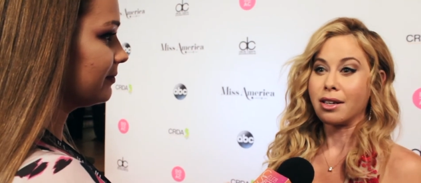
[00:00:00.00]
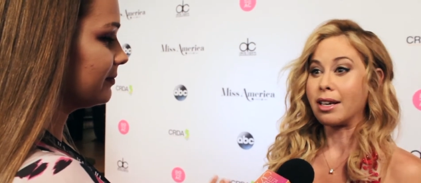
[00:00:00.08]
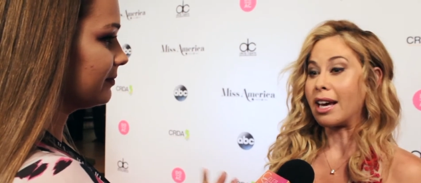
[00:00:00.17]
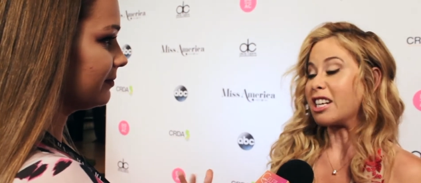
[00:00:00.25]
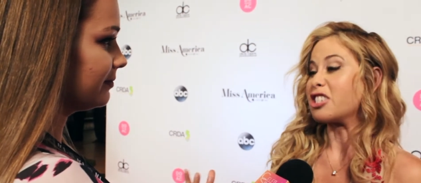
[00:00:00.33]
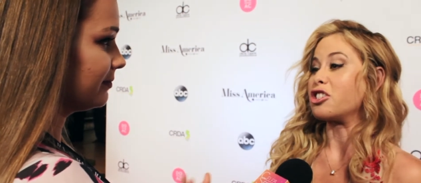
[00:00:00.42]

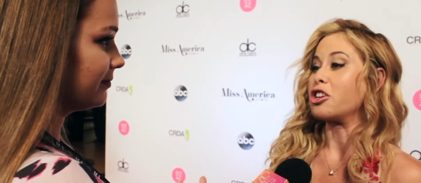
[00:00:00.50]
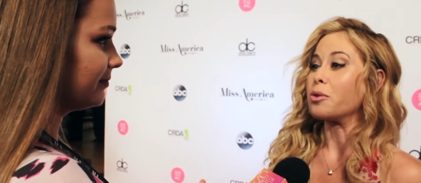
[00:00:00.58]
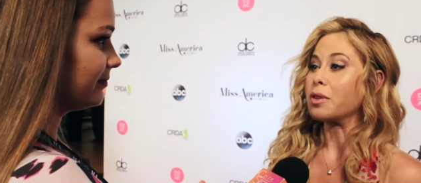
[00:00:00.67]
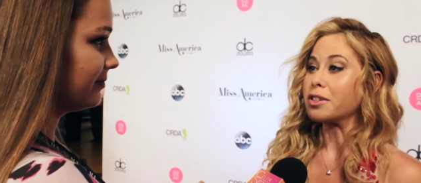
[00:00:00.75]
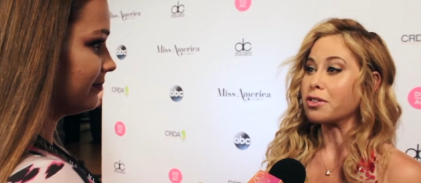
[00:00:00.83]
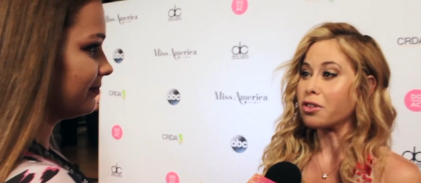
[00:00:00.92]
Speaker 1: getting to
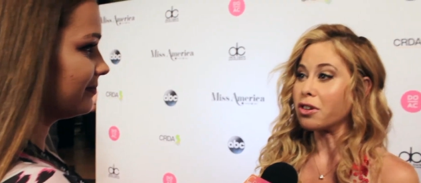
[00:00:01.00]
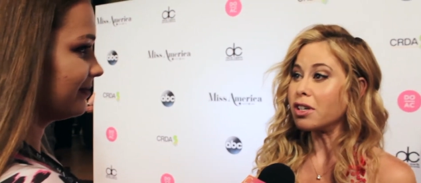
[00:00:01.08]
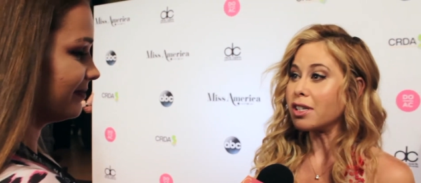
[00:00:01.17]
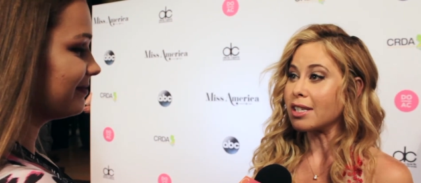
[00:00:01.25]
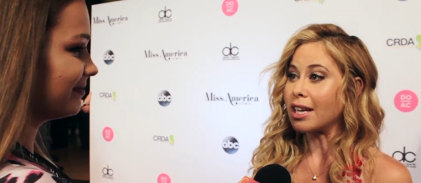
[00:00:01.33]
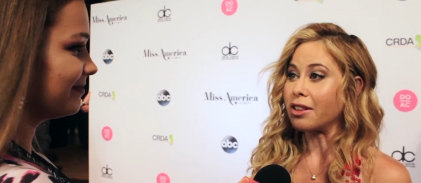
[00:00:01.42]
know these
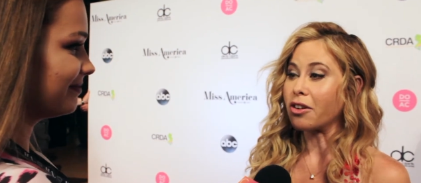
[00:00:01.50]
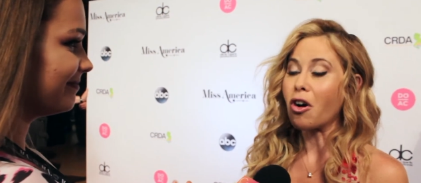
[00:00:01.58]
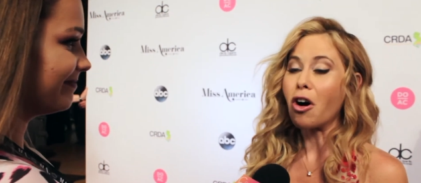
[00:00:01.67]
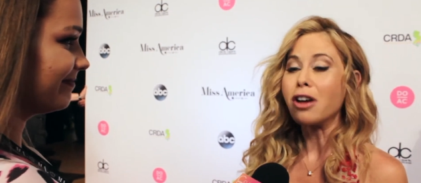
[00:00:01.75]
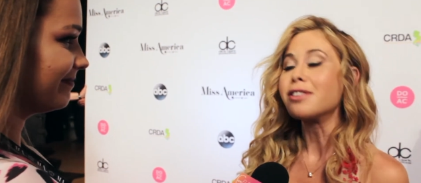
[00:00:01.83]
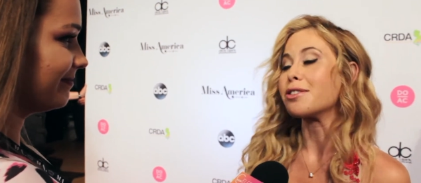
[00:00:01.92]
girls, and
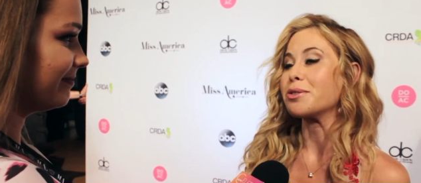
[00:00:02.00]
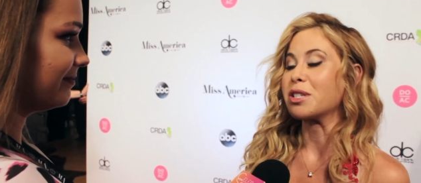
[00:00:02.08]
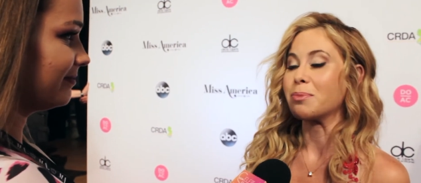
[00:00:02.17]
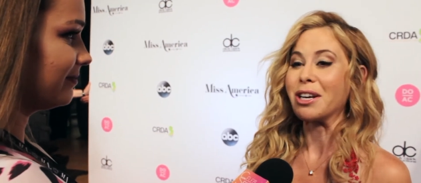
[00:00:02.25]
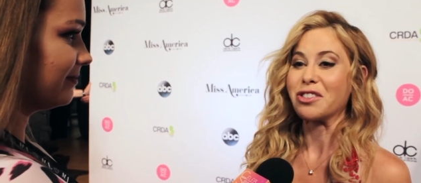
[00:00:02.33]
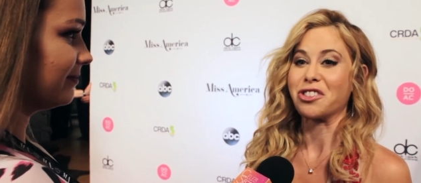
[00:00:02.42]
they're all so
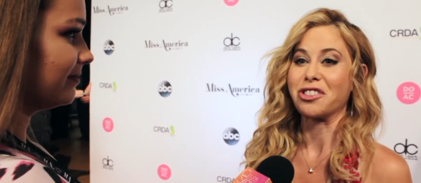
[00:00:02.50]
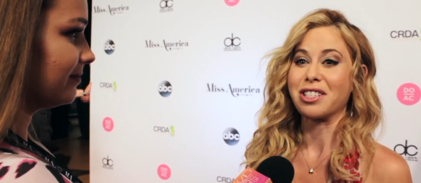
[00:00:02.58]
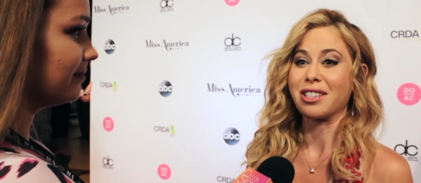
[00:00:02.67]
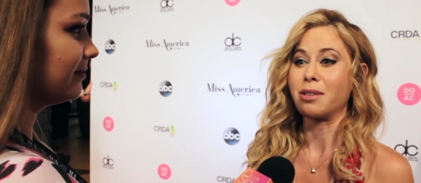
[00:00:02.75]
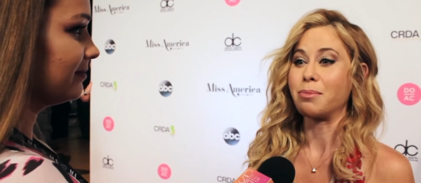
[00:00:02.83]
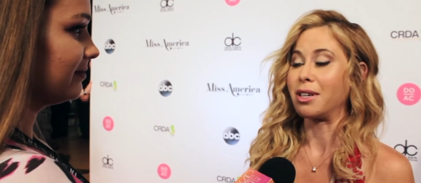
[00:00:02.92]
special. It's going to